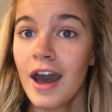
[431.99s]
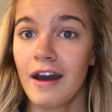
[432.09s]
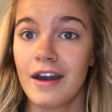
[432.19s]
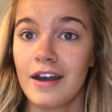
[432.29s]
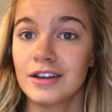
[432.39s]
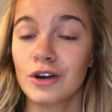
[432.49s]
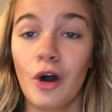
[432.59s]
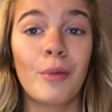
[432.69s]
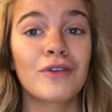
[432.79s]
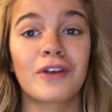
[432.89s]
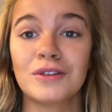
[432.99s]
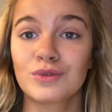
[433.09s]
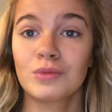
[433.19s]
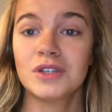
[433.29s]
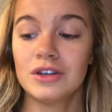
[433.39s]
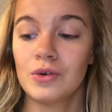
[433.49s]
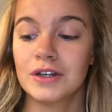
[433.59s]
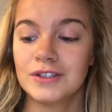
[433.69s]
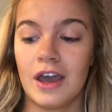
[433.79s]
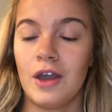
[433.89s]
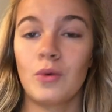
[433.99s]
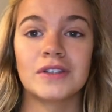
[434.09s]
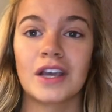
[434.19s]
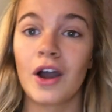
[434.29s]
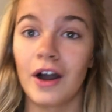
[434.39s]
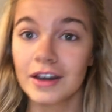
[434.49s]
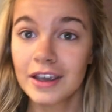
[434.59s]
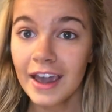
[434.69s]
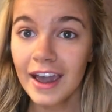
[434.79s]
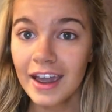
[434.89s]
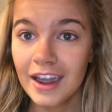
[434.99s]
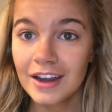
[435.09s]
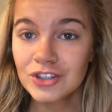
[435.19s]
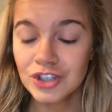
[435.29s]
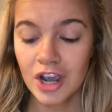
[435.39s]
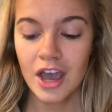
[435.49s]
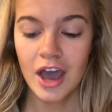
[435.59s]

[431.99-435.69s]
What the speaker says: and all my friends from Teen USA, once I got engaged,